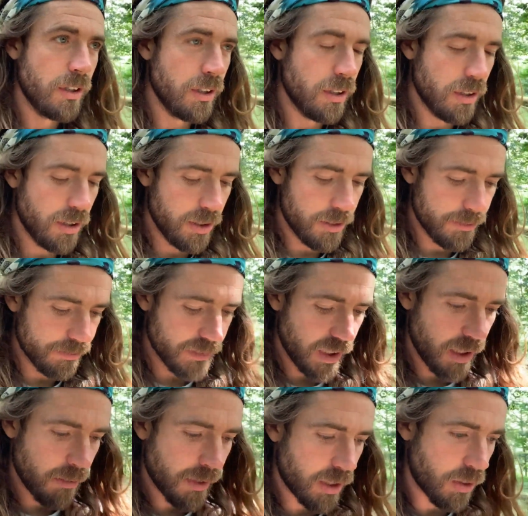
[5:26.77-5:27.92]
Yeah
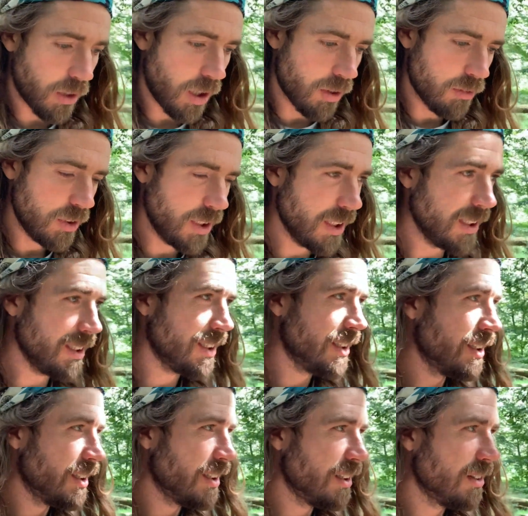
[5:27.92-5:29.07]
man, I really
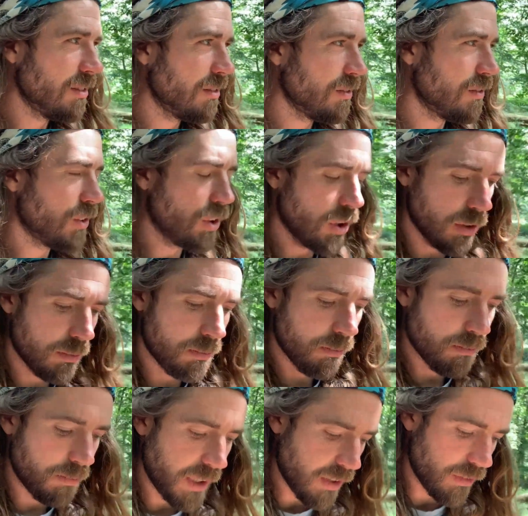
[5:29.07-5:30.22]
got a
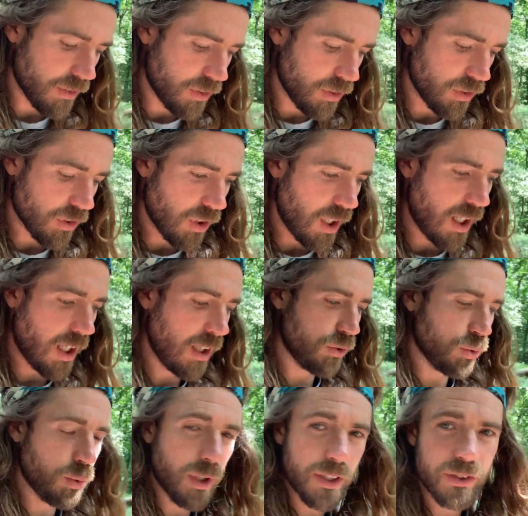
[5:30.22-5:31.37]
bit of a desire as
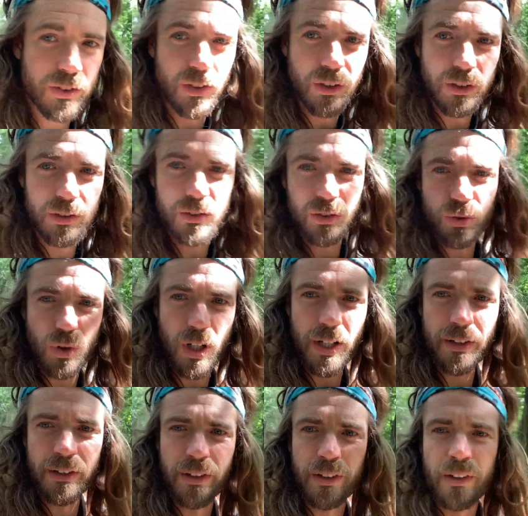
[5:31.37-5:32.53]
always to try and,